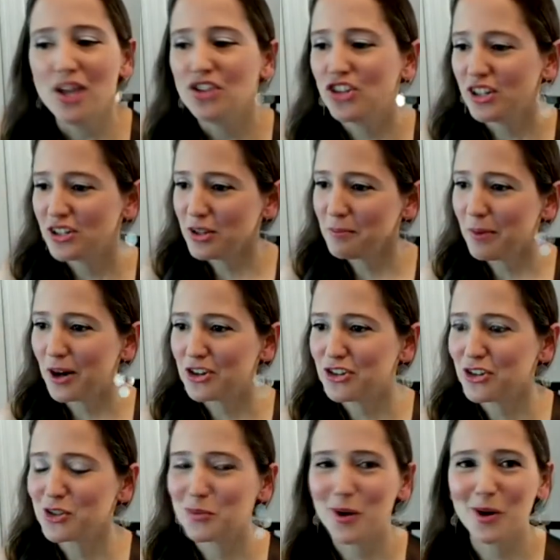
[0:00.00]
Jason
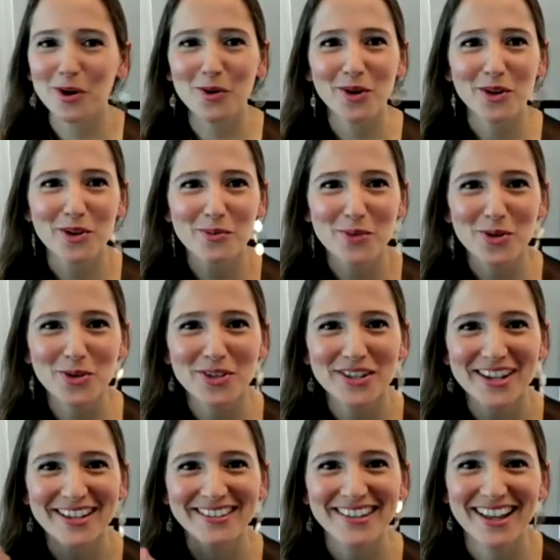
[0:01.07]
Pargin is probably one of the most
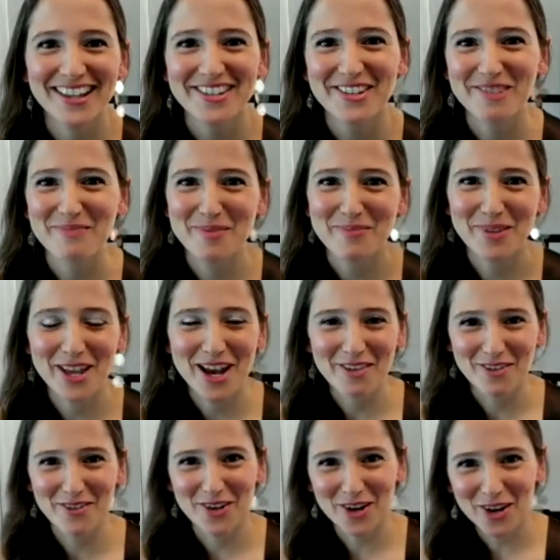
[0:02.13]
intelligent people I have
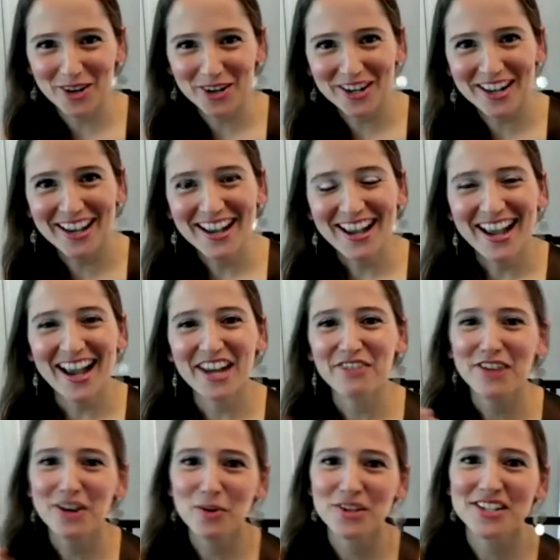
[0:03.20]
ever heard, and
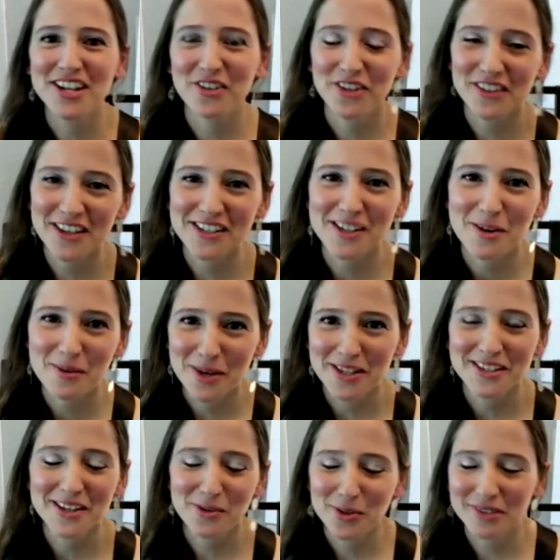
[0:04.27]
if he was hearing this, I
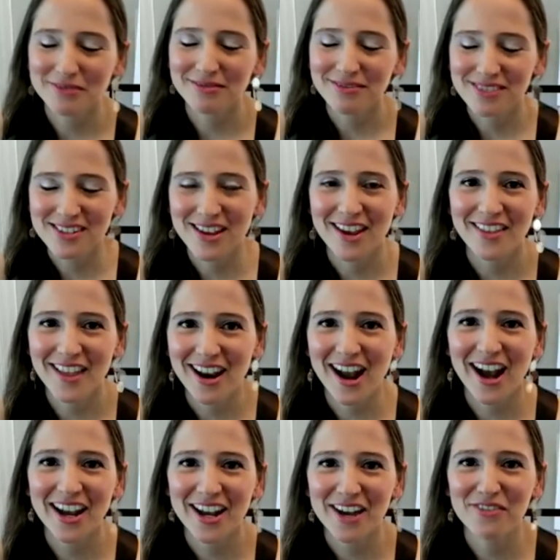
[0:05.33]
bet he would say that
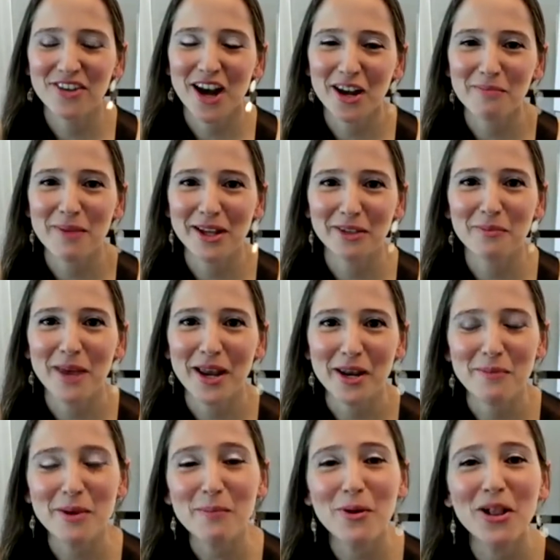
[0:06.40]
I have not met many
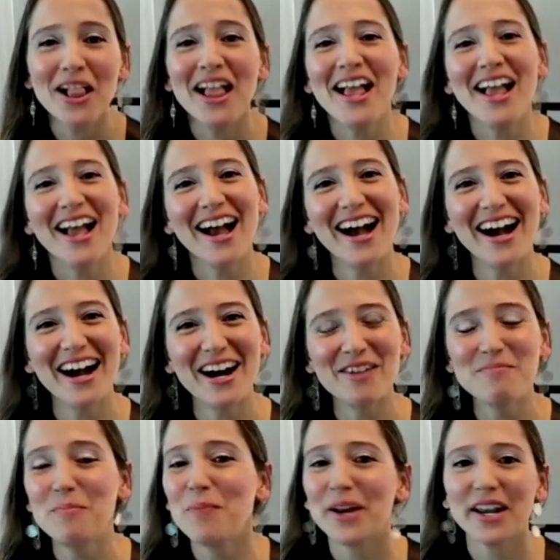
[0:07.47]
people,
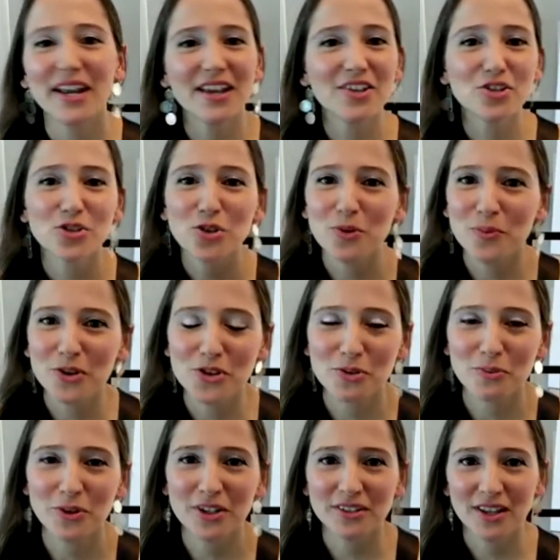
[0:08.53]
but he's
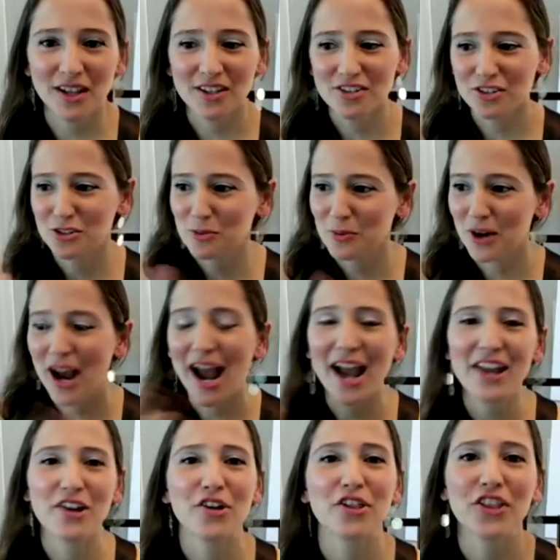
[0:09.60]
super intelligent, super
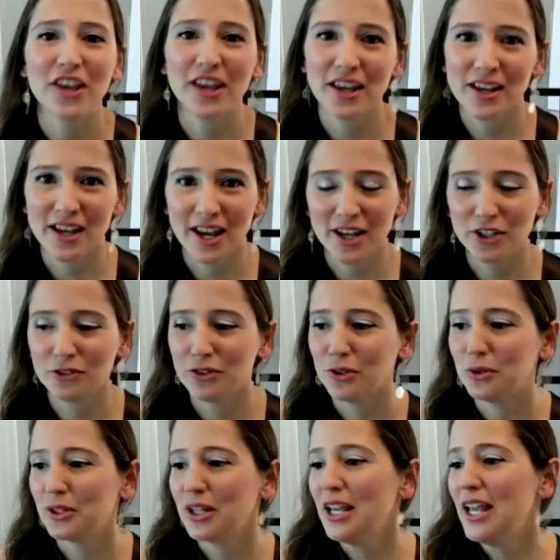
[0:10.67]
higher thinking kind of
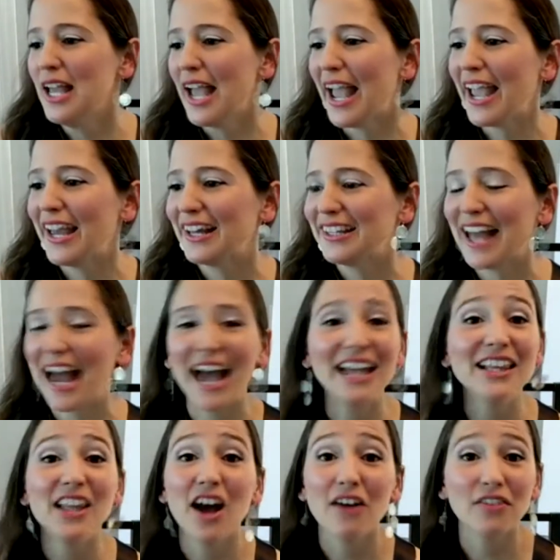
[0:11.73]
dude, and I
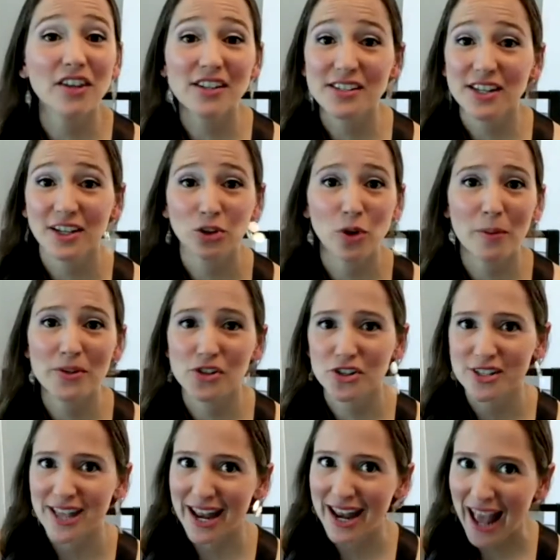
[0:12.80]
love listening to
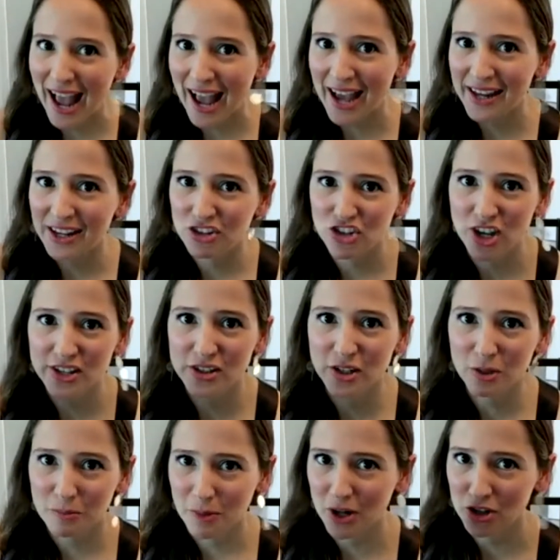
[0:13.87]
episodes that had
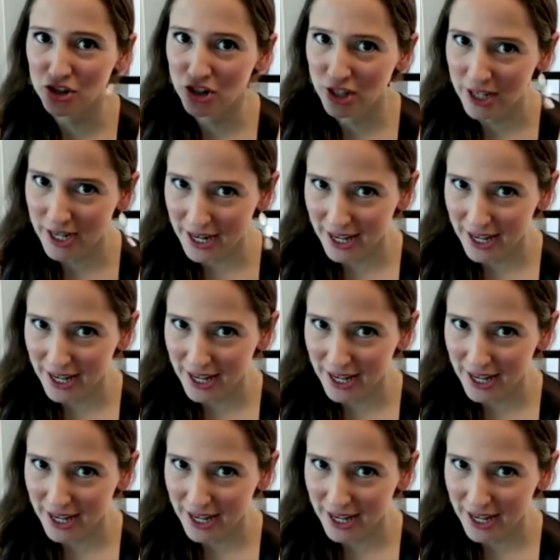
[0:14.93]
Jason Pargin